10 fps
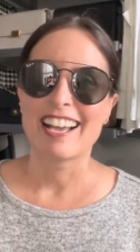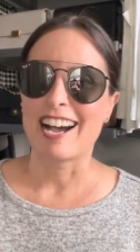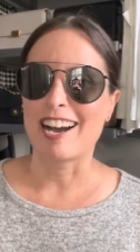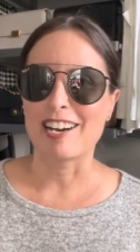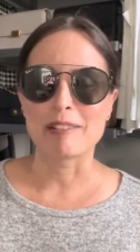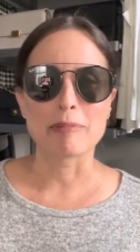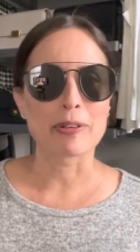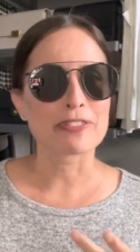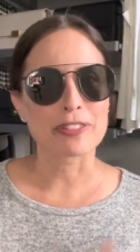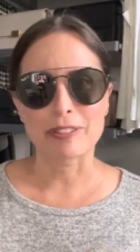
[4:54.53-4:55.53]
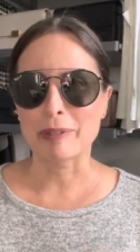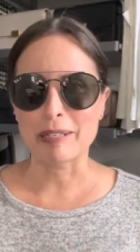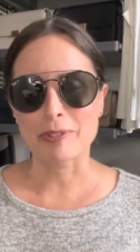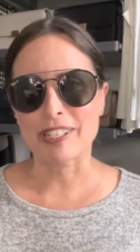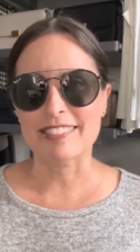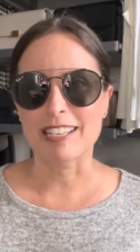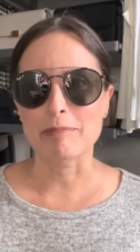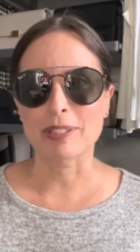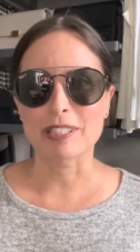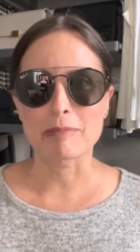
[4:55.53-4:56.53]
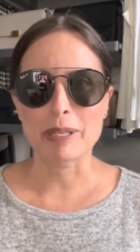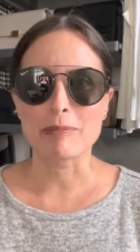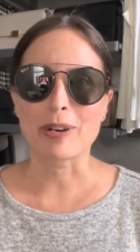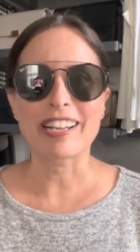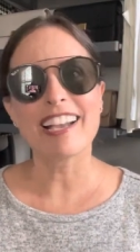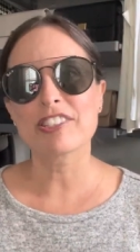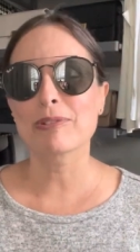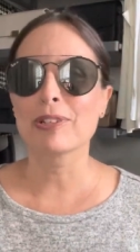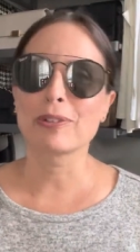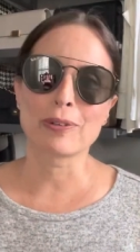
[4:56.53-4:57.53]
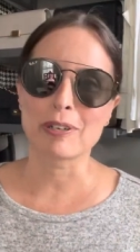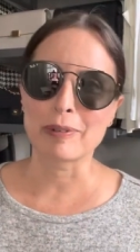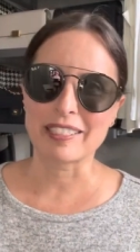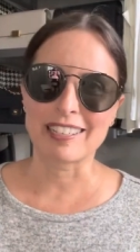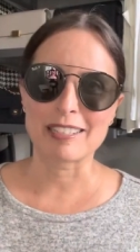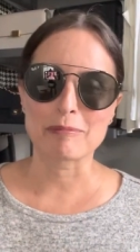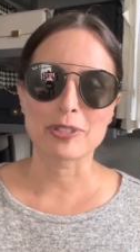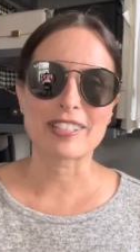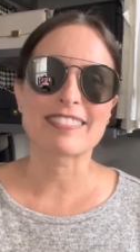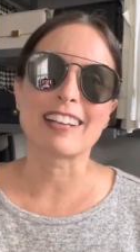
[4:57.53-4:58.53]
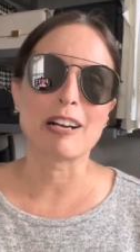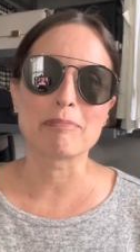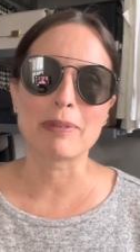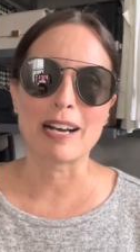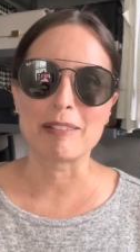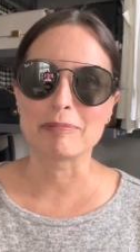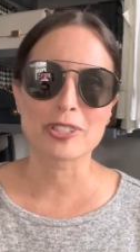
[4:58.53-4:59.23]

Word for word: uh, both for when I'm dressed up a little bit more casual or when I am dressed up um,